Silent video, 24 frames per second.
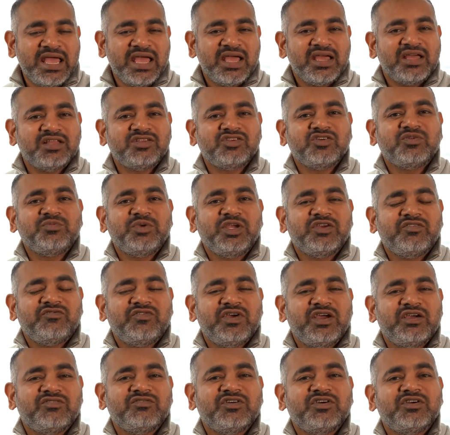and do me a
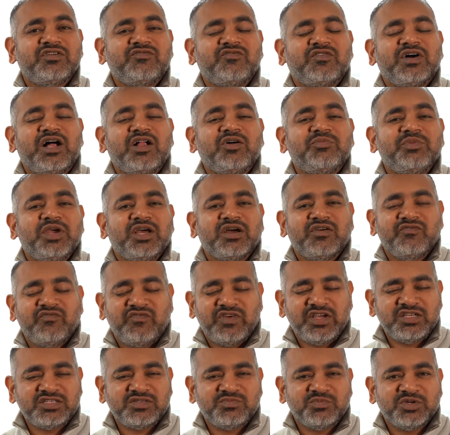favor and follow me on
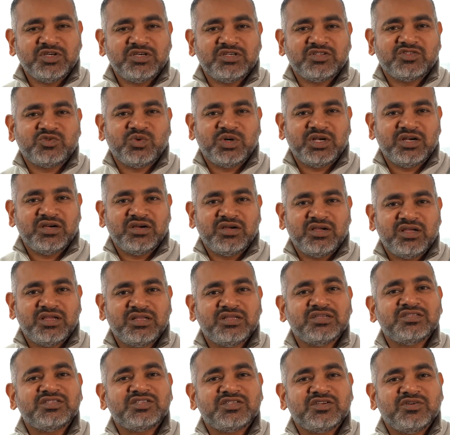Facebook, Twitter, and
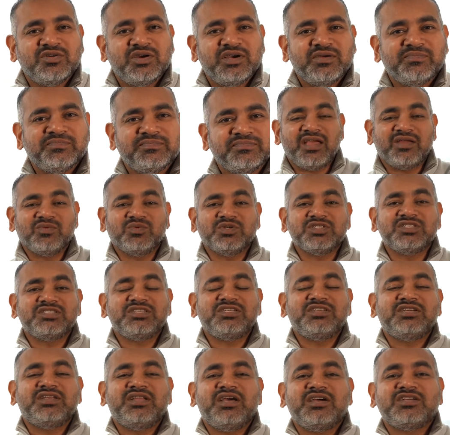Instagram. And we'll
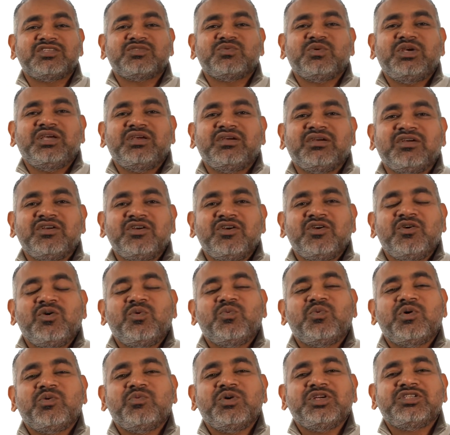see you next week
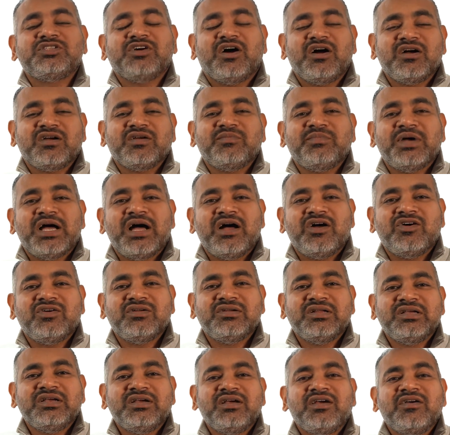when we talk
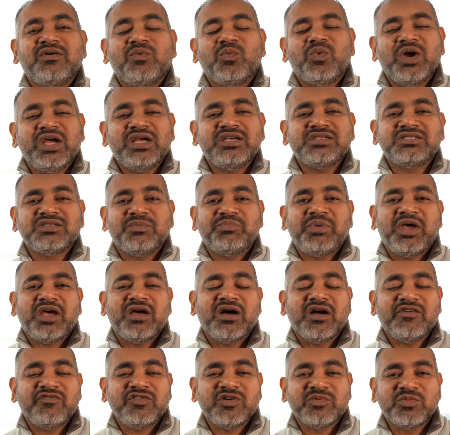about ways to pay
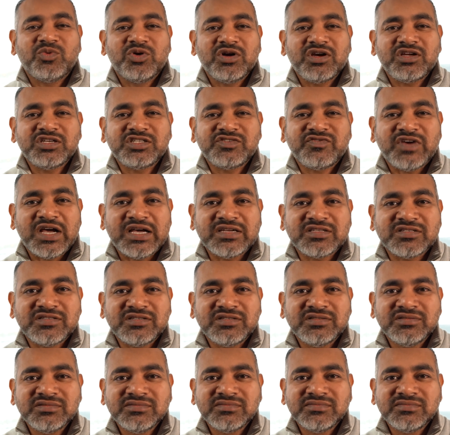off your mortgage faster.